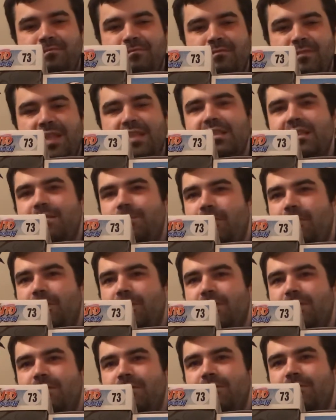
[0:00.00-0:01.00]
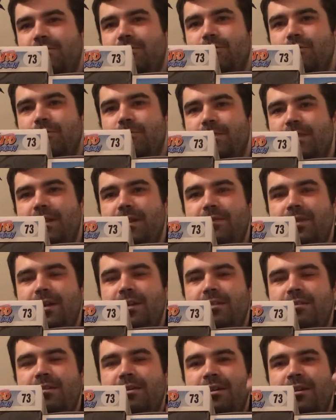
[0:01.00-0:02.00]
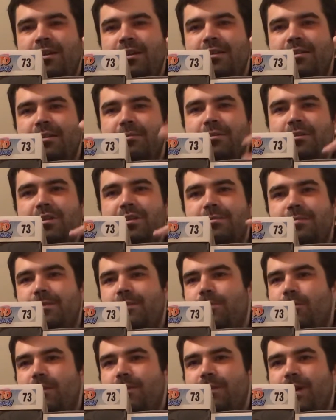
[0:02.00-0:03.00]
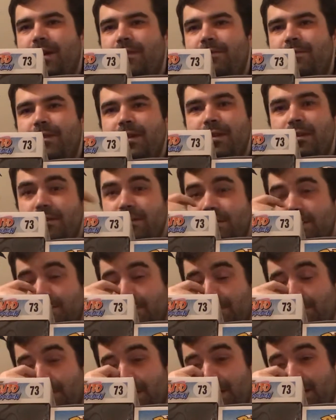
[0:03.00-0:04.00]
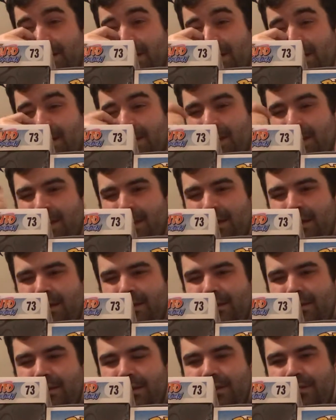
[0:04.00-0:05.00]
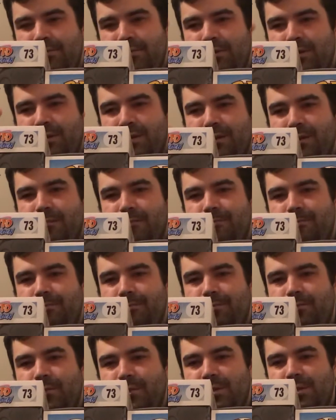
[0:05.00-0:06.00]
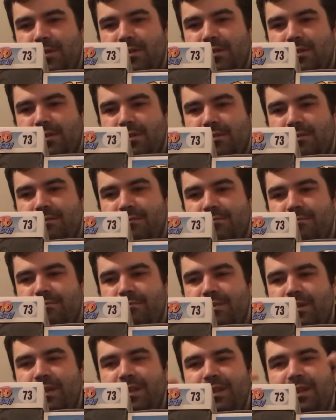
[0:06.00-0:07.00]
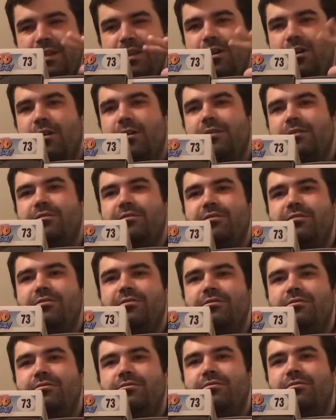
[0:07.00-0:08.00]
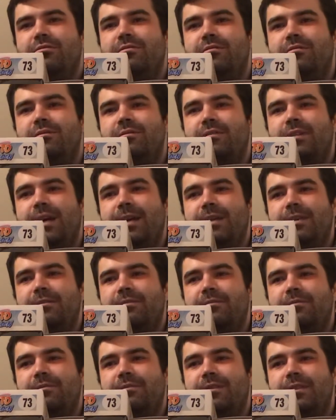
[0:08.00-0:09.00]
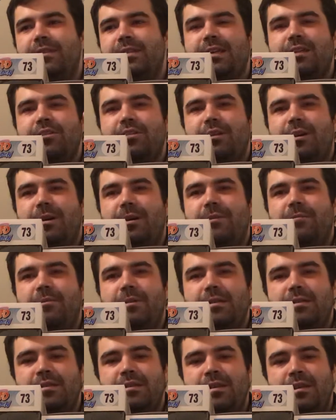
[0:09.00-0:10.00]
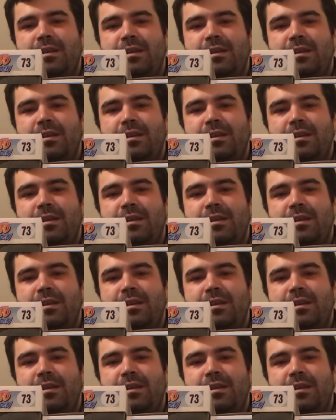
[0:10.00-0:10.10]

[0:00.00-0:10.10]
it's the smallest group that I've done. Typically it's been 4 to 5 figures, but this one was really hard to kind of section off because